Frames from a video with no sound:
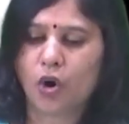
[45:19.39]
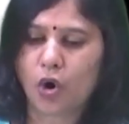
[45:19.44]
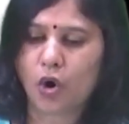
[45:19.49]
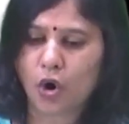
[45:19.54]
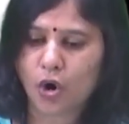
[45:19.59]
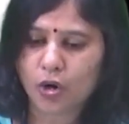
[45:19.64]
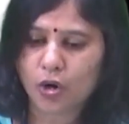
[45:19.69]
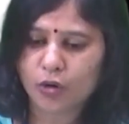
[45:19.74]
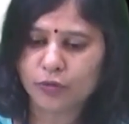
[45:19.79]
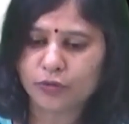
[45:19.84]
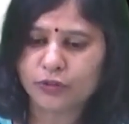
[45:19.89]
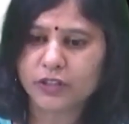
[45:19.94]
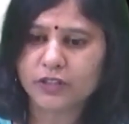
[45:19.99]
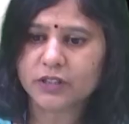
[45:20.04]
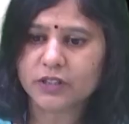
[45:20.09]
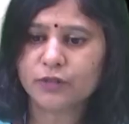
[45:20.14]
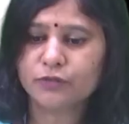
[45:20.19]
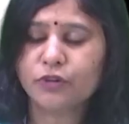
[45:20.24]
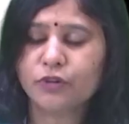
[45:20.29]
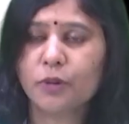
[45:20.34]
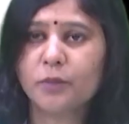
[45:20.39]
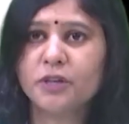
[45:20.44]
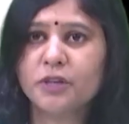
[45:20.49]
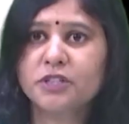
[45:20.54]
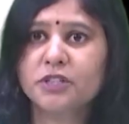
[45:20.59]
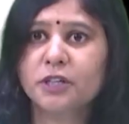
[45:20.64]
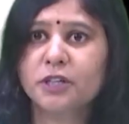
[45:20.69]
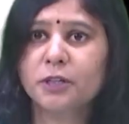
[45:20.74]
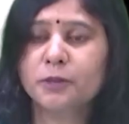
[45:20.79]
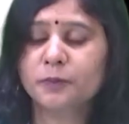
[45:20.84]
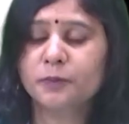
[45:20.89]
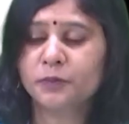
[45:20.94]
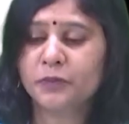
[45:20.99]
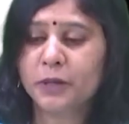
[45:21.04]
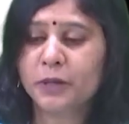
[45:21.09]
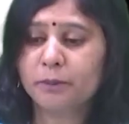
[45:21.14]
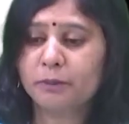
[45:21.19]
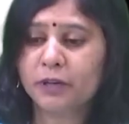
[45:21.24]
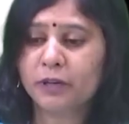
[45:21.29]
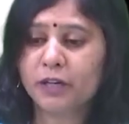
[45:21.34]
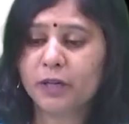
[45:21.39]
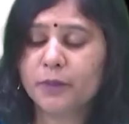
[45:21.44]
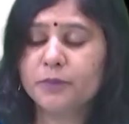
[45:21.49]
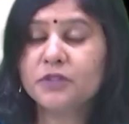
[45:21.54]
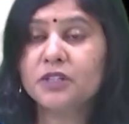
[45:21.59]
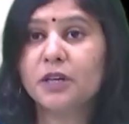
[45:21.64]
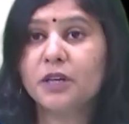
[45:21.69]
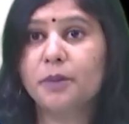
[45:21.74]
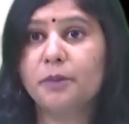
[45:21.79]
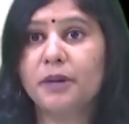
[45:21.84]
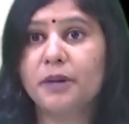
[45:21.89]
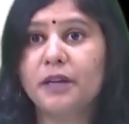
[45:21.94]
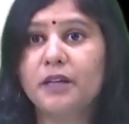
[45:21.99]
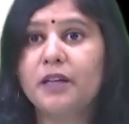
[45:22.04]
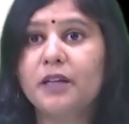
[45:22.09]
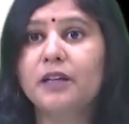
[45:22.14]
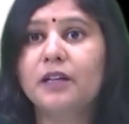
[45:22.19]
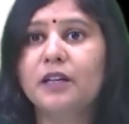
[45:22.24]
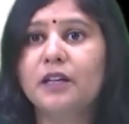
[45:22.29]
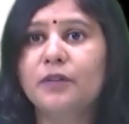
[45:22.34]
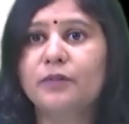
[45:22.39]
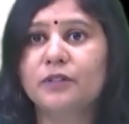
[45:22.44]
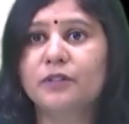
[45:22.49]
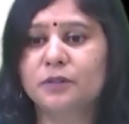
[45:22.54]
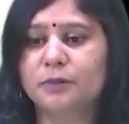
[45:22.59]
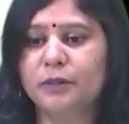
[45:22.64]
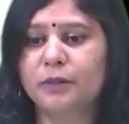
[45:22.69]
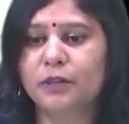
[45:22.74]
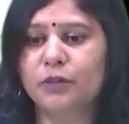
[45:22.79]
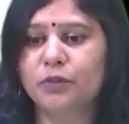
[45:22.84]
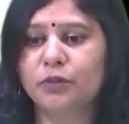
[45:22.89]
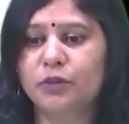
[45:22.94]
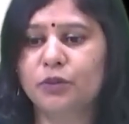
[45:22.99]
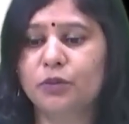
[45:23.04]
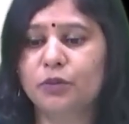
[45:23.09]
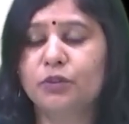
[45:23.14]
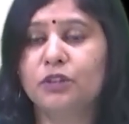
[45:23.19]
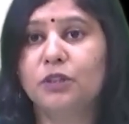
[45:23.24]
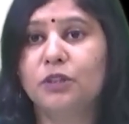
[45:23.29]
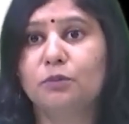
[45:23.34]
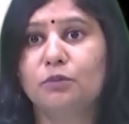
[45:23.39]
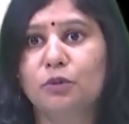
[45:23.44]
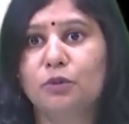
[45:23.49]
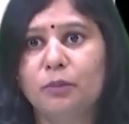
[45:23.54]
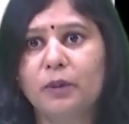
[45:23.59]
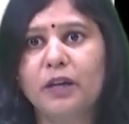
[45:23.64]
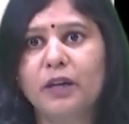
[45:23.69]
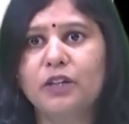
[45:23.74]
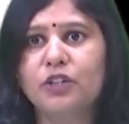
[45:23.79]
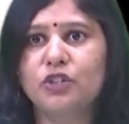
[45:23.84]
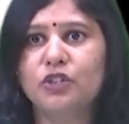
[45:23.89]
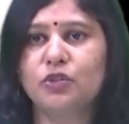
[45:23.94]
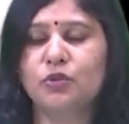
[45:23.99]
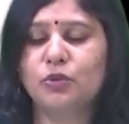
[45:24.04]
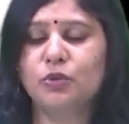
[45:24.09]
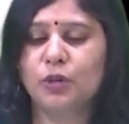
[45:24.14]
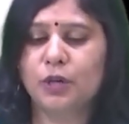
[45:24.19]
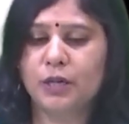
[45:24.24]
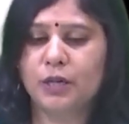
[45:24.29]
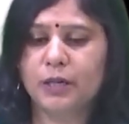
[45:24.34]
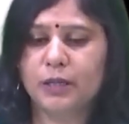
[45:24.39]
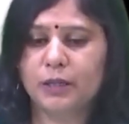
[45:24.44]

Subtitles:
All of this information becomes immediately visible to you the moment you